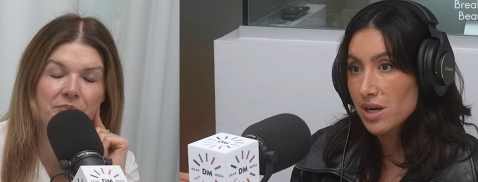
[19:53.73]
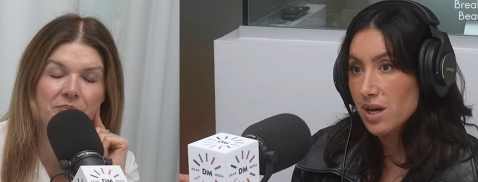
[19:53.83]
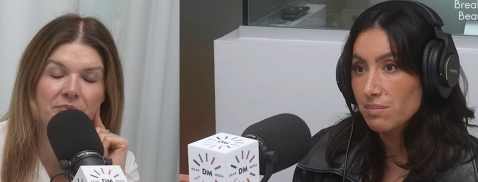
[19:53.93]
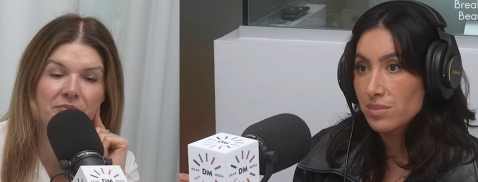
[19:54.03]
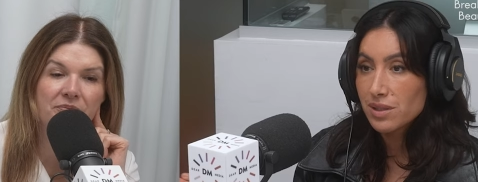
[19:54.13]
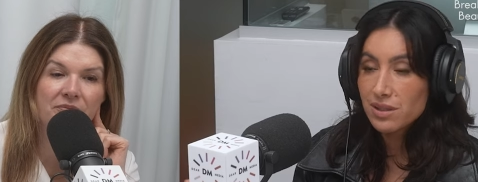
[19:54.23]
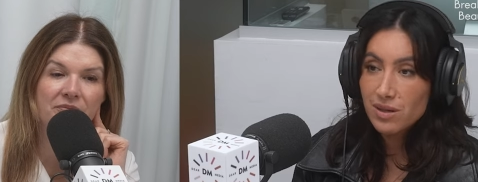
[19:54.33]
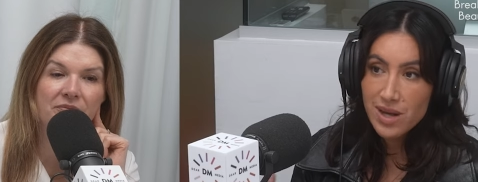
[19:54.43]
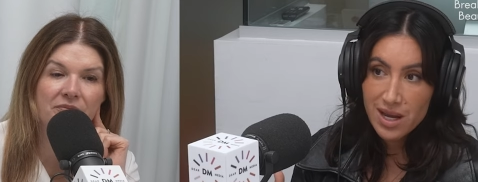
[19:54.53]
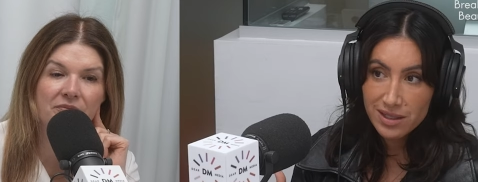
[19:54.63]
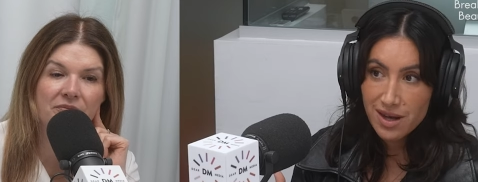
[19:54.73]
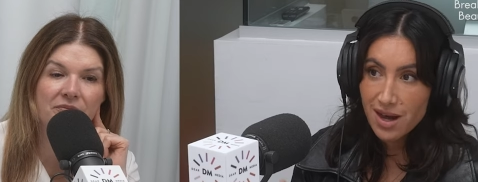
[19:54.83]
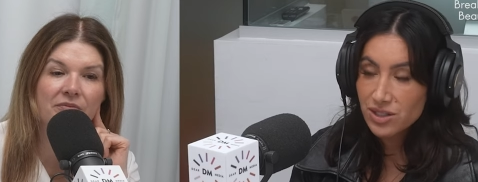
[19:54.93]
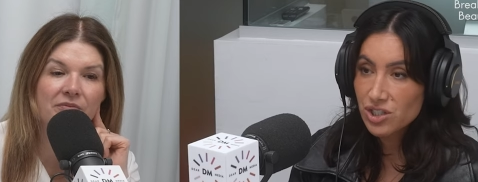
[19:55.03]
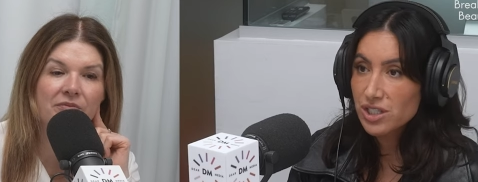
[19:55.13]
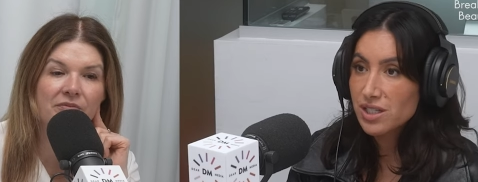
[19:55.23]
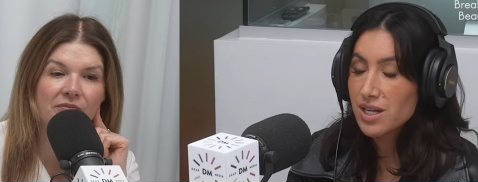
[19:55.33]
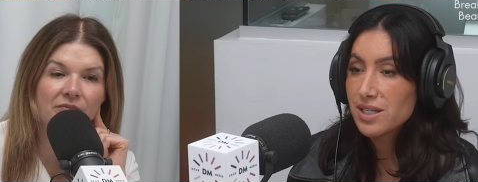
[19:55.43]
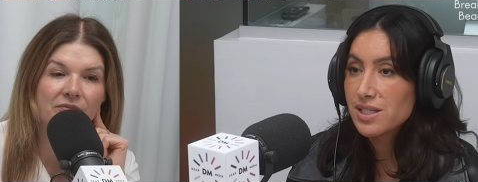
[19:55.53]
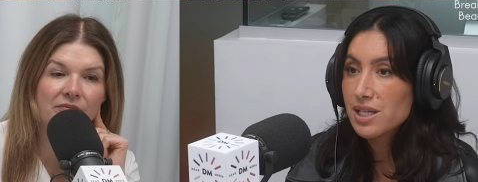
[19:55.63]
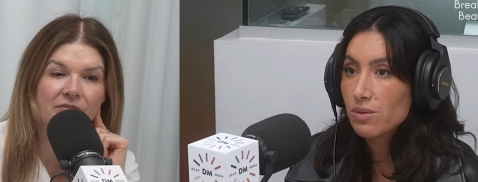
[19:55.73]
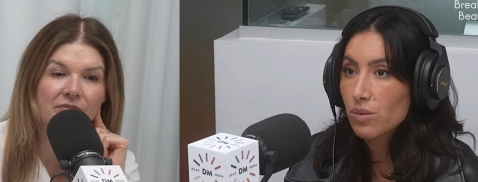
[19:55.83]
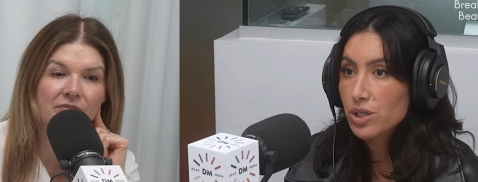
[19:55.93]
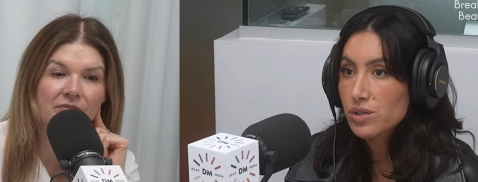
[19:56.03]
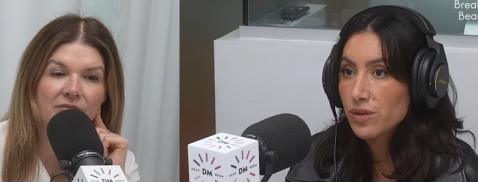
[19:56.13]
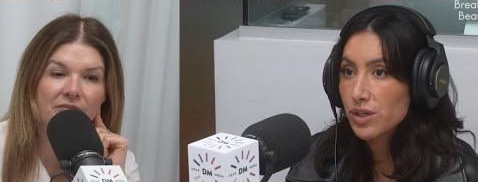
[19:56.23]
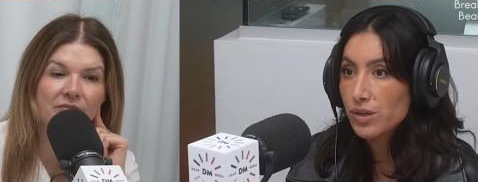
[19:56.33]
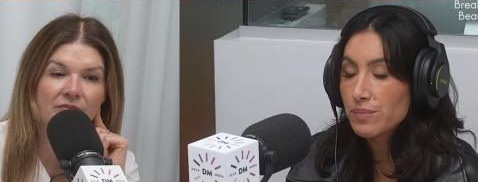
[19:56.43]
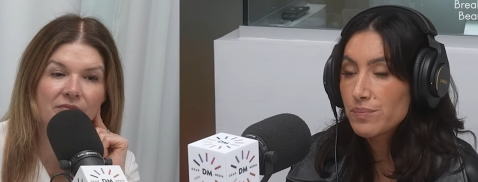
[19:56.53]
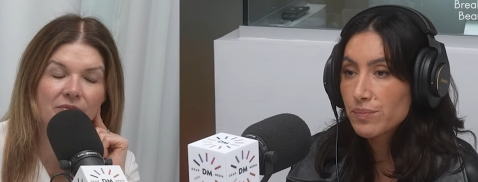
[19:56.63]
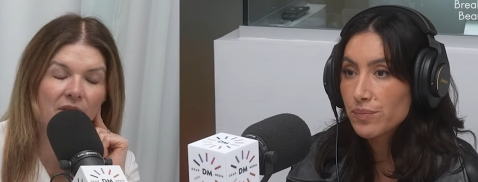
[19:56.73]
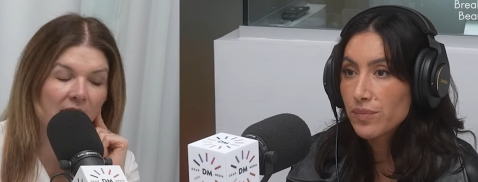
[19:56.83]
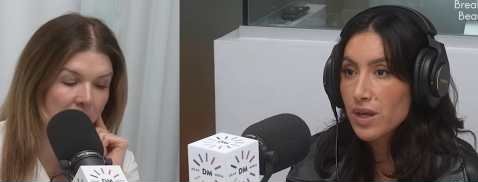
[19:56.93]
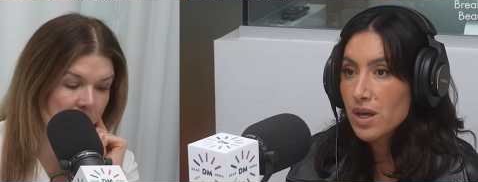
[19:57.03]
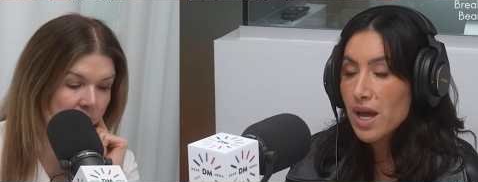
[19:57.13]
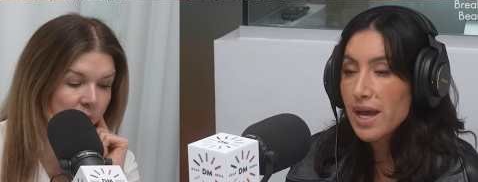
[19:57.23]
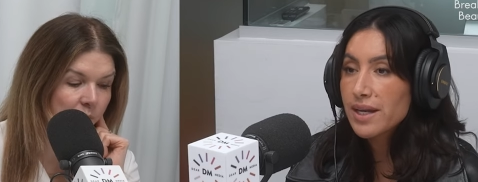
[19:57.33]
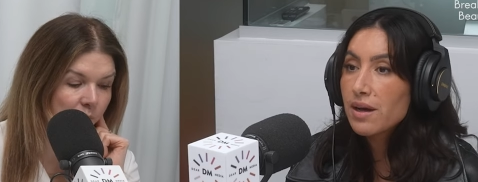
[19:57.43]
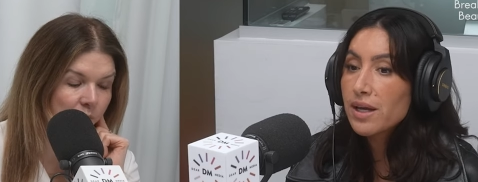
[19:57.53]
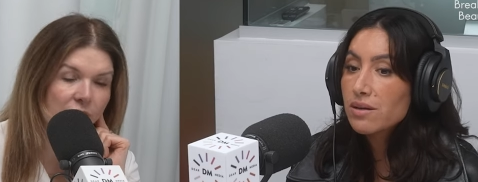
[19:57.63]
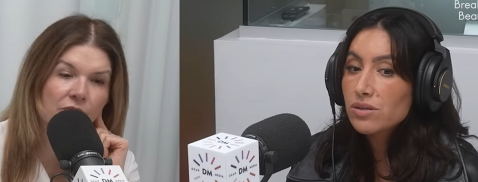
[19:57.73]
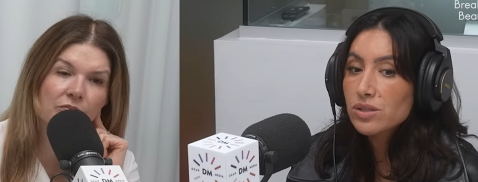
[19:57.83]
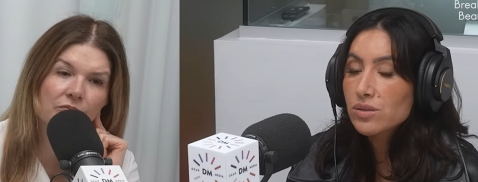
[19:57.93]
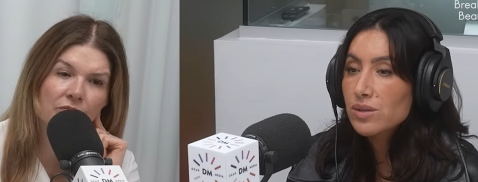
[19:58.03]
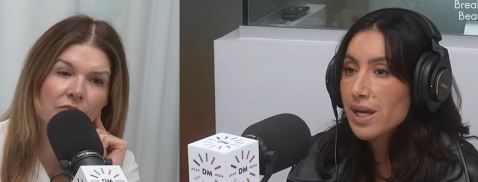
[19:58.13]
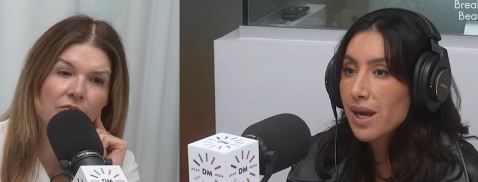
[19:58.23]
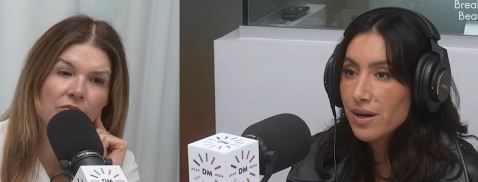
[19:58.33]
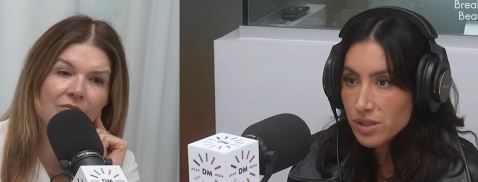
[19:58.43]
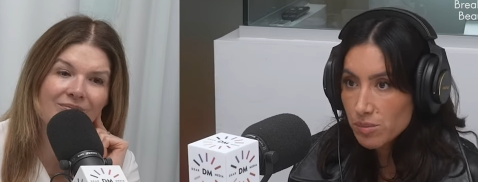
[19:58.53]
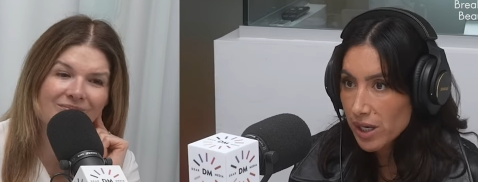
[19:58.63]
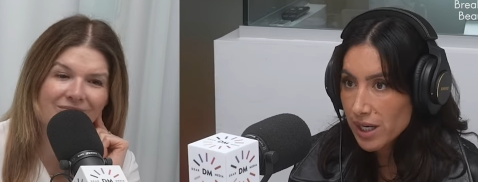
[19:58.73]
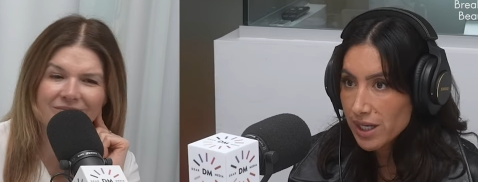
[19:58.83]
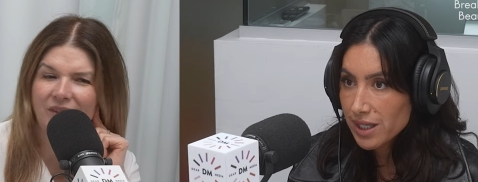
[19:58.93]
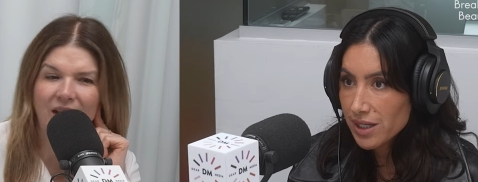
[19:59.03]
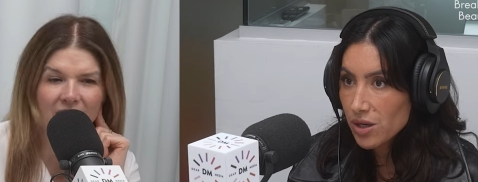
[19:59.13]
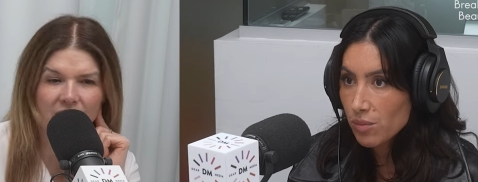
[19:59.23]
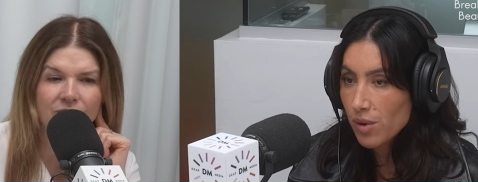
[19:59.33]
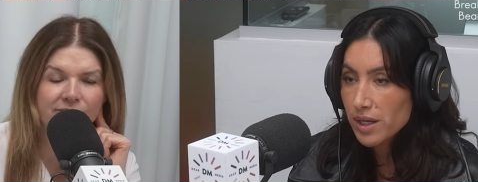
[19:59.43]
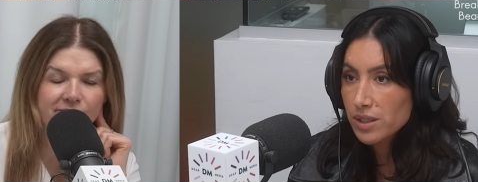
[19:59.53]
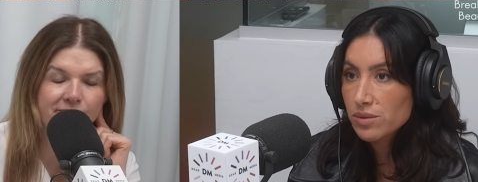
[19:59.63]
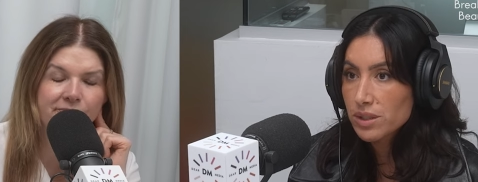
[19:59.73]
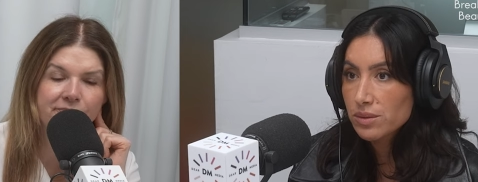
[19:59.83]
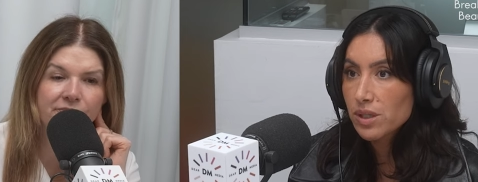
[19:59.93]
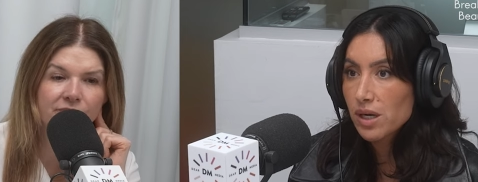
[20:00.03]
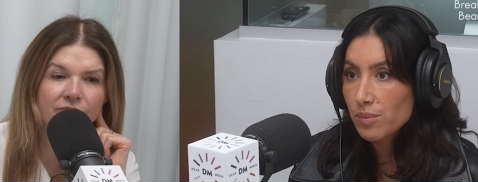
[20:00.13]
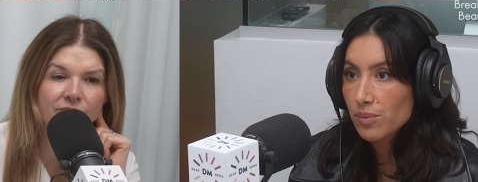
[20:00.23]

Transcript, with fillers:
Speaker 1: it up, go down a notch and, and see what works for you. Yeah. Mm-hmm. And and also like hairspray. Yeah. You know, product really will help